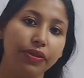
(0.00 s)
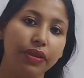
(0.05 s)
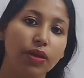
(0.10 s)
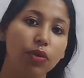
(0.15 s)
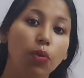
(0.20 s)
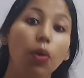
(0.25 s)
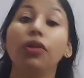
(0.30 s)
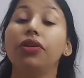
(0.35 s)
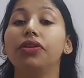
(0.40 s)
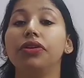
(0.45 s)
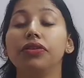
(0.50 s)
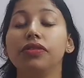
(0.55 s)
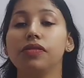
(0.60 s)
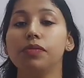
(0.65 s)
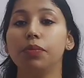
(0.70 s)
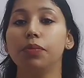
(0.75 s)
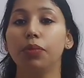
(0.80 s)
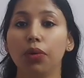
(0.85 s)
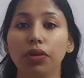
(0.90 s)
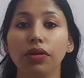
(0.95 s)
Water is a
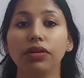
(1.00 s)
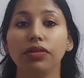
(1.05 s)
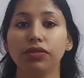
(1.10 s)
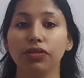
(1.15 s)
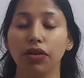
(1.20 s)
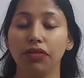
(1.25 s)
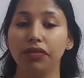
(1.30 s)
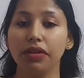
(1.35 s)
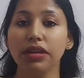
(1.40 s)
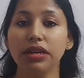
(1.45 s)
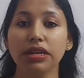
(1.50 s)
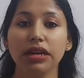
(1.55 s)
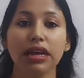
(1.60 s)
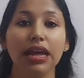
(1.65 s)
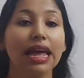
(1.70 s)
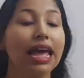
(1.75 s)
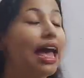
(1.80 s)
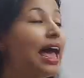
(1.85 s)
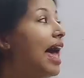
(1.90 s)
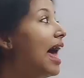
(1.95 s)
polar solvent
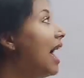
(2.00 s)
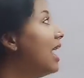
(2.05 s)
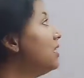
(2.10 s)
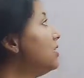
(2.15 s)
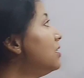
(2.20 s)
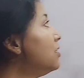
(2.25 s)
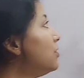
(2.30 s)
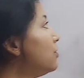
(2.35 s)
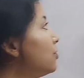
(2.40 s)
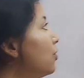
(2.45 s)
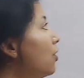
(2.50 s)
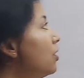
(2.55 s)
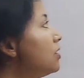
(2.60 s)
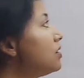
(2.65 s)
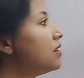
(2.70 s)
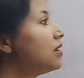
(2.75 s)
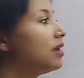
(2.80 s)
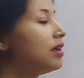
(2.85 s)
and salt